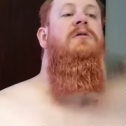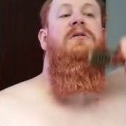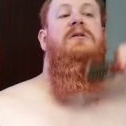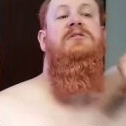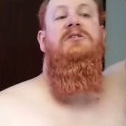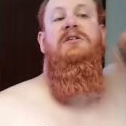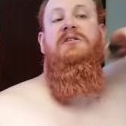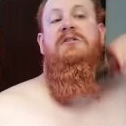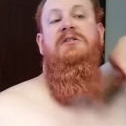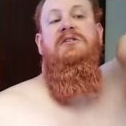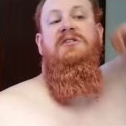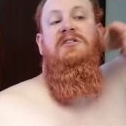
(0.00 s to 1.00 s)
Right,
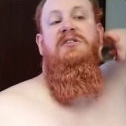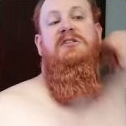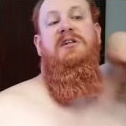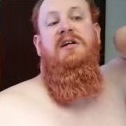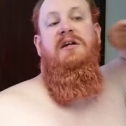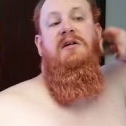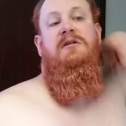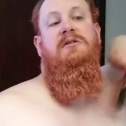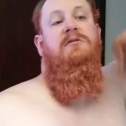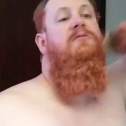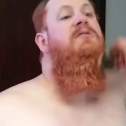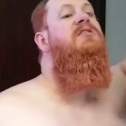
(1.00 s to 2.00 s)
you can see
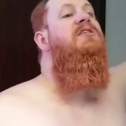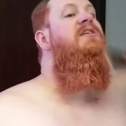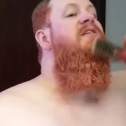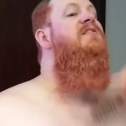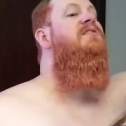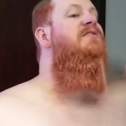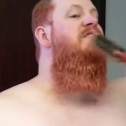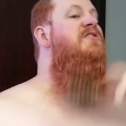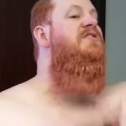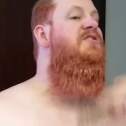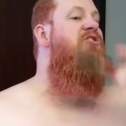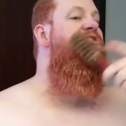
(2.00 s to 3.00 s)
we're getting nice and